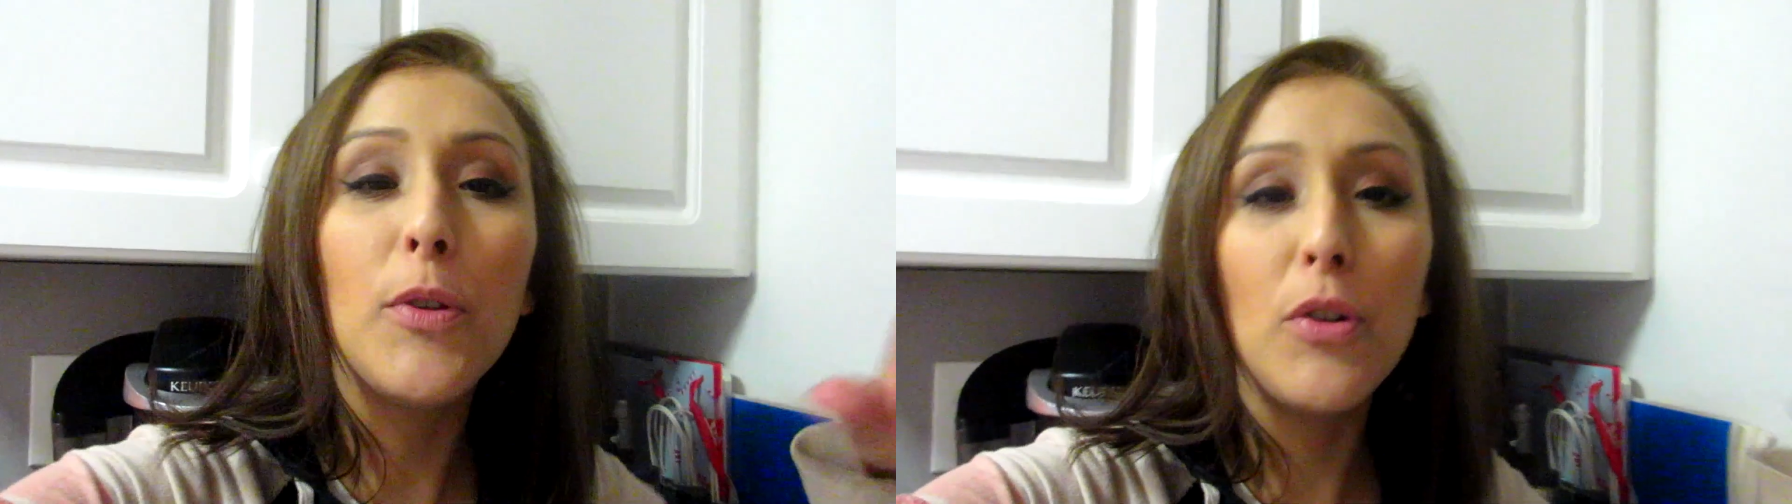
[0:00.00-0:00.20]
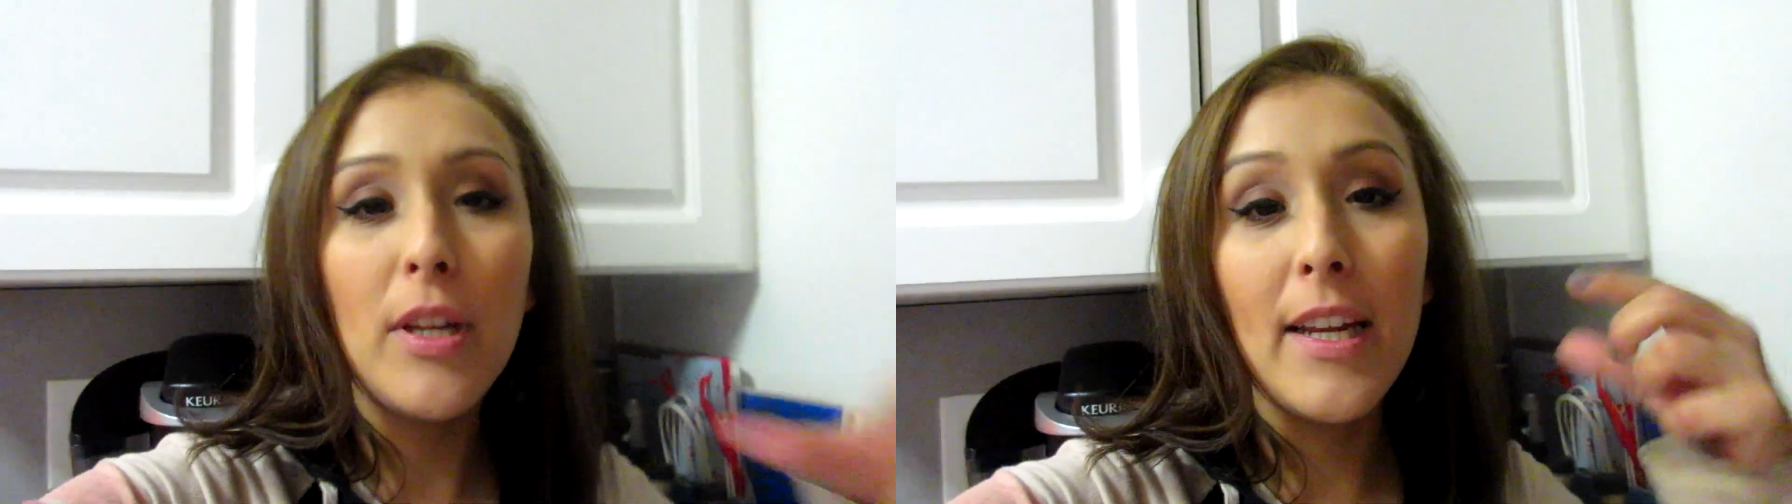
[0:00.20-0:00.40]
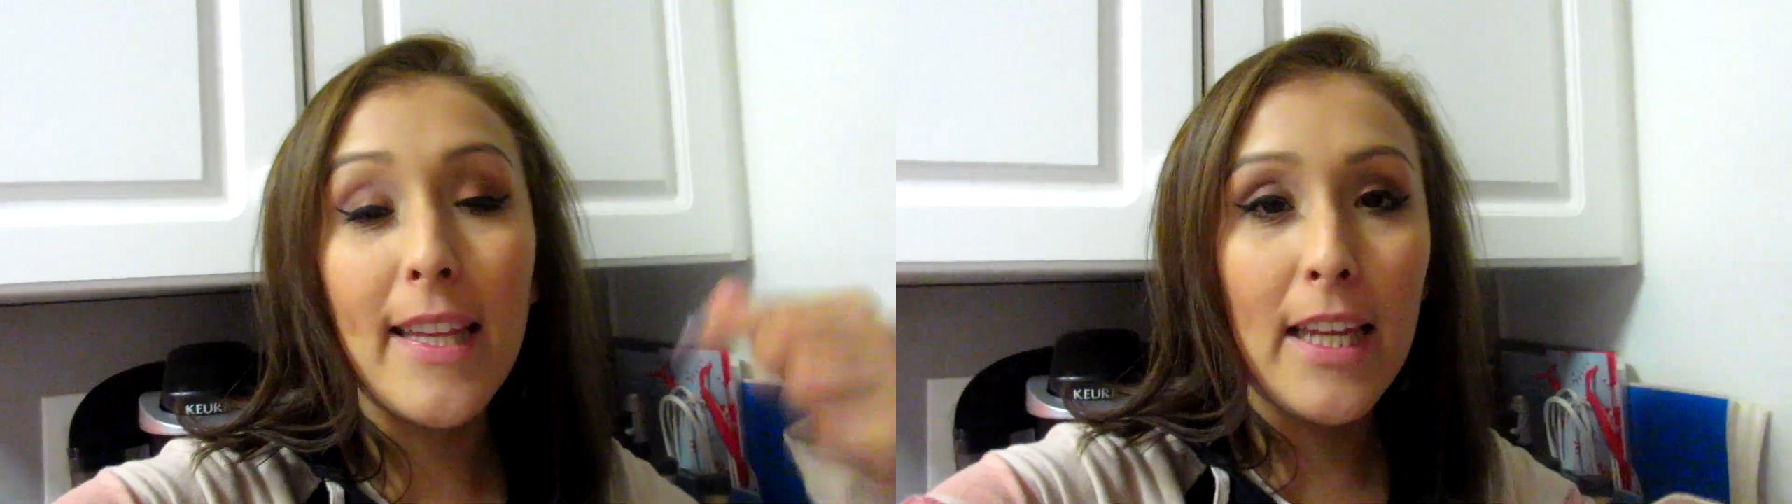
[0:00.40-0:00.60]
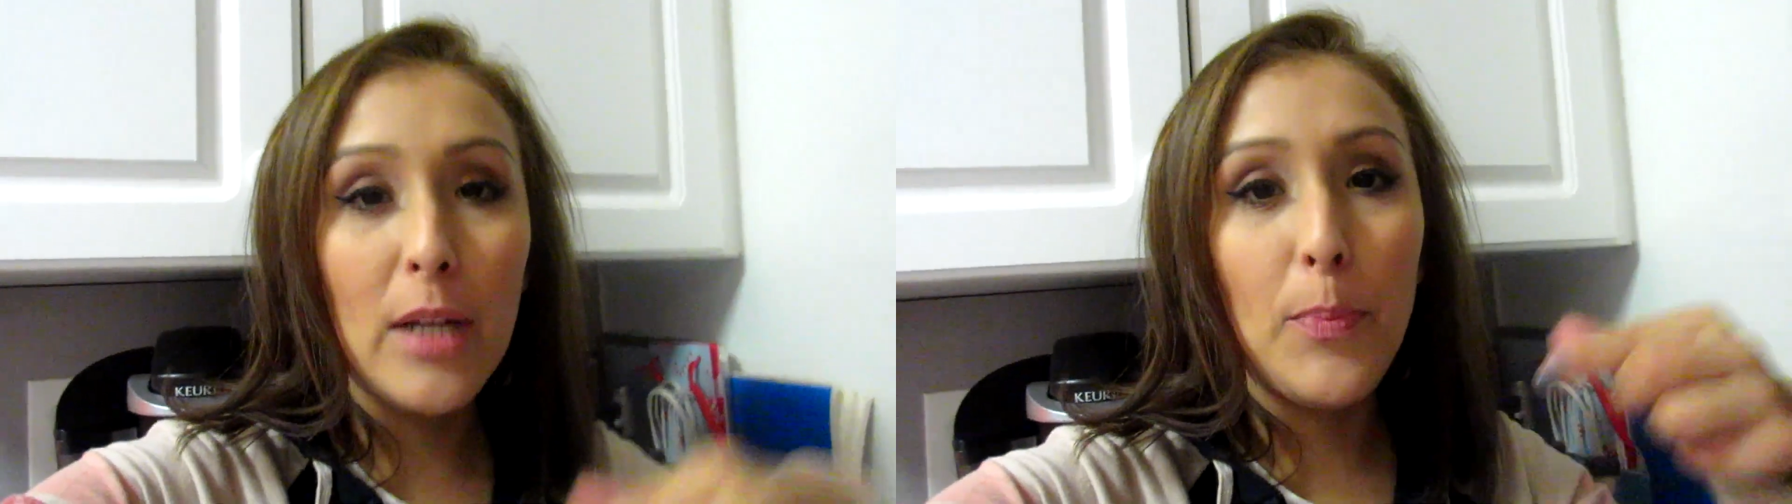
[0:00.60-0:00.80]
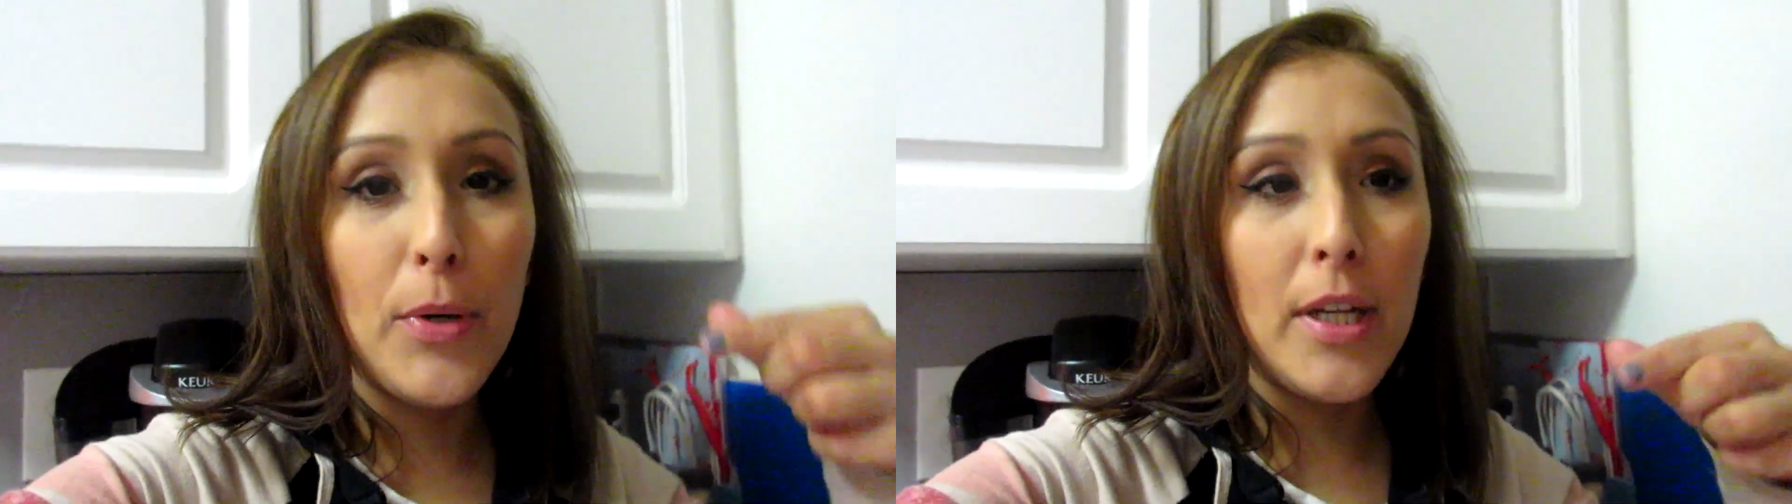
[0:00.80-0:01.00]
we don't need a key
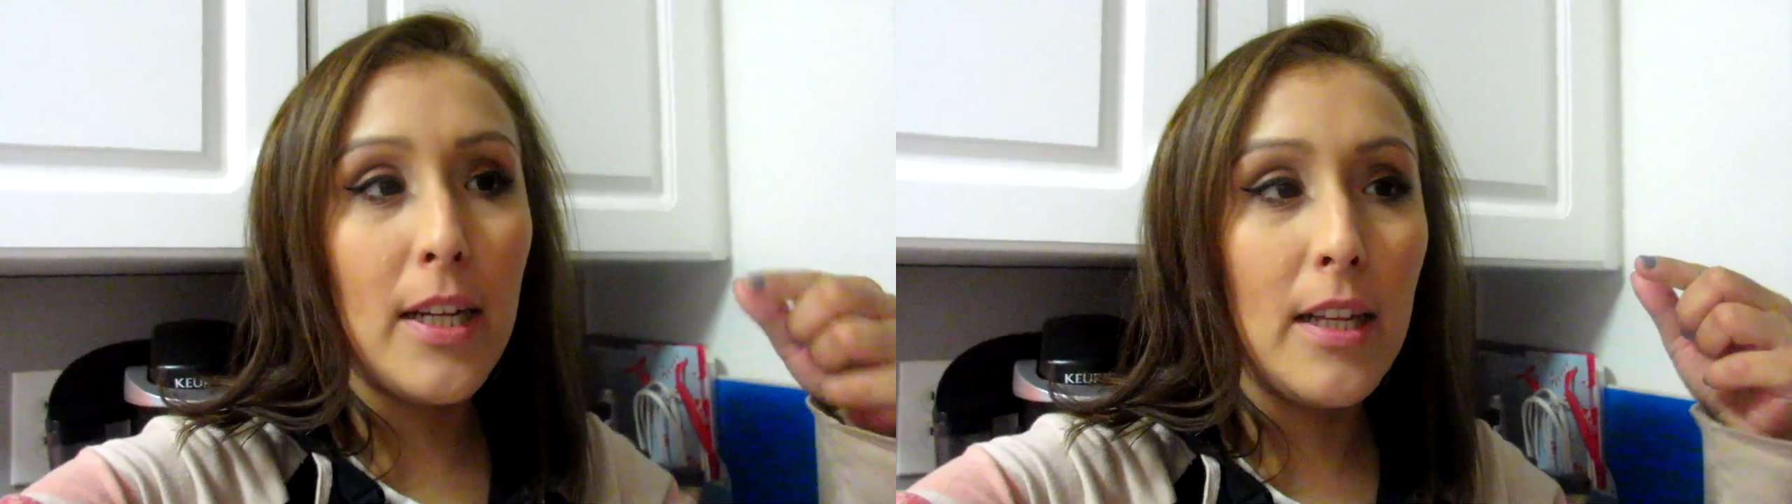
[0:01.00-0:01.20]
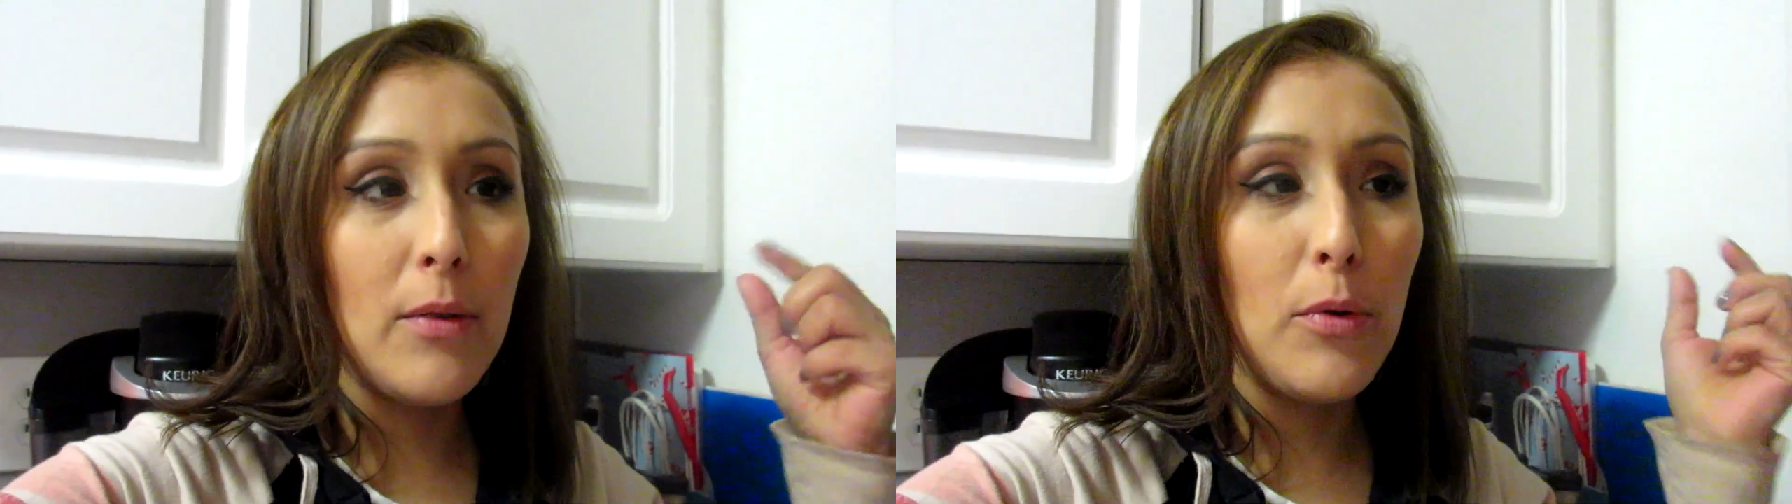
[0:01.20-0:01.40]
to put it,